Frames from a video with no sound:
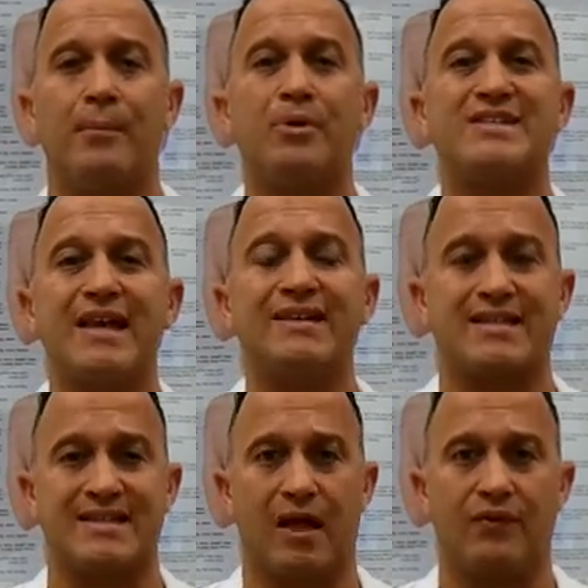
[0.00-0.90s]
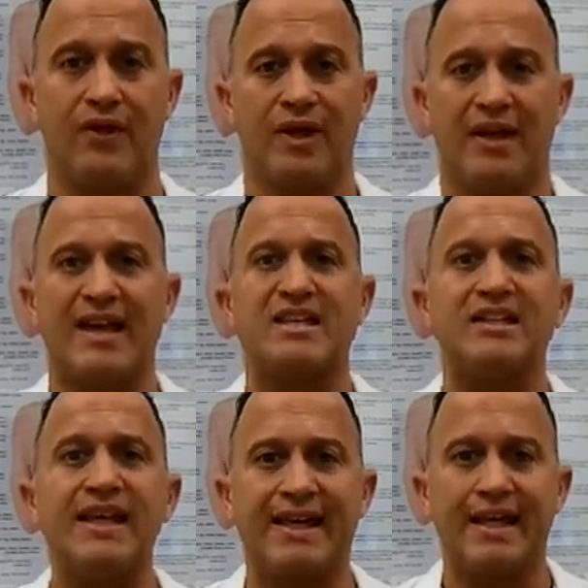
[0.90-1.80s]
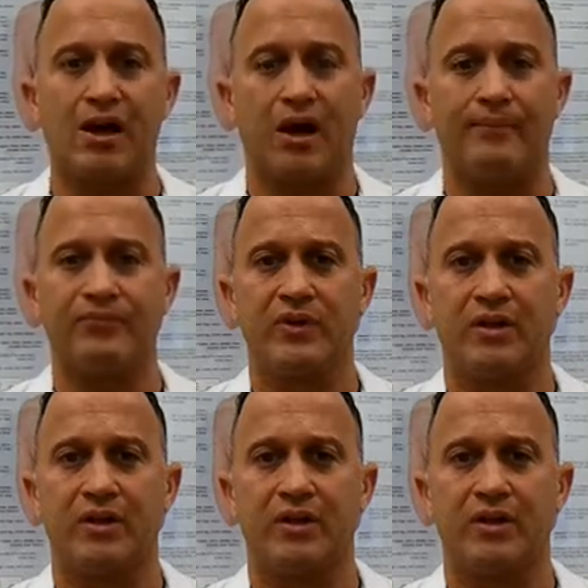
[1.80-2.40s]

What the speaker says: present itself is a leaky gut.